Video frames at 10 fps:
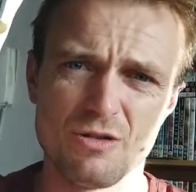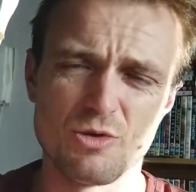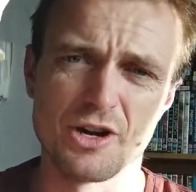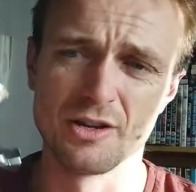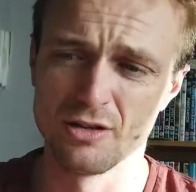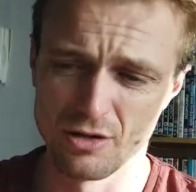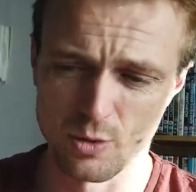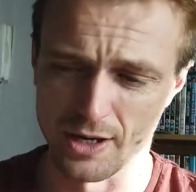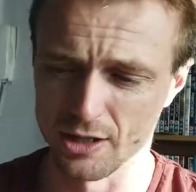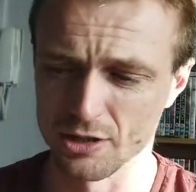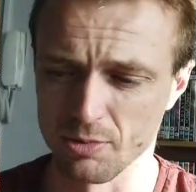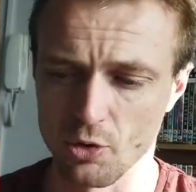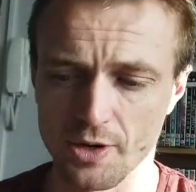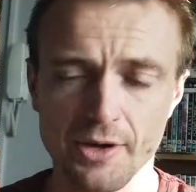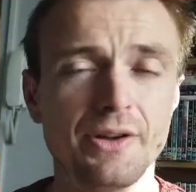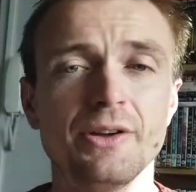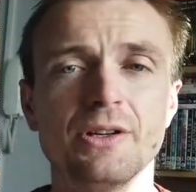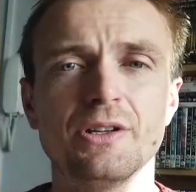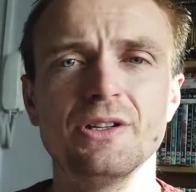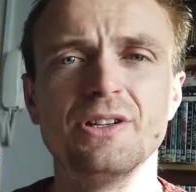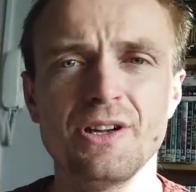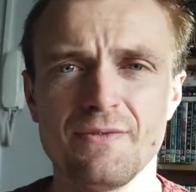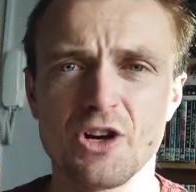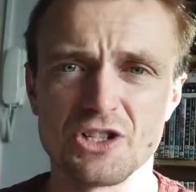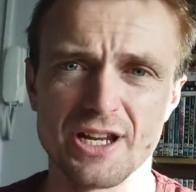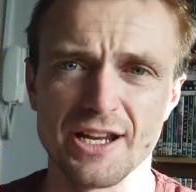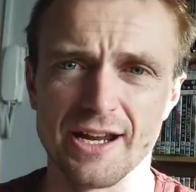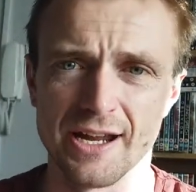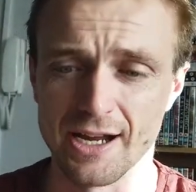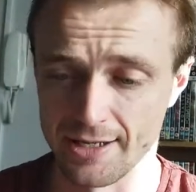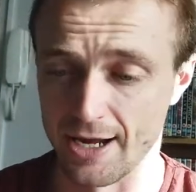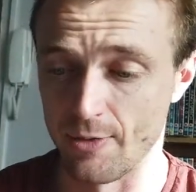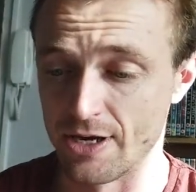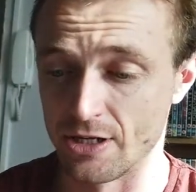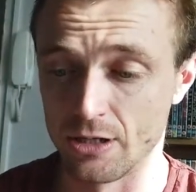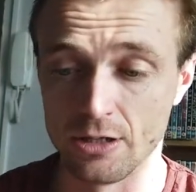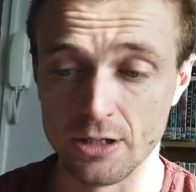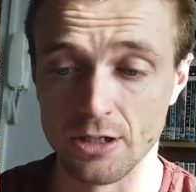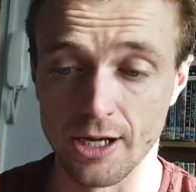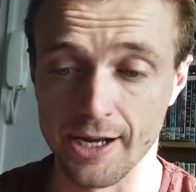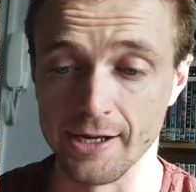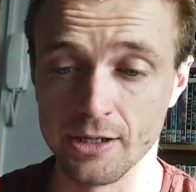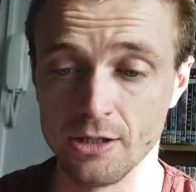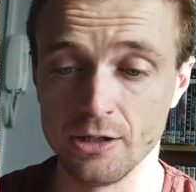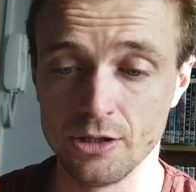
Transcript: out of my quick deploy first aid kit. And there is a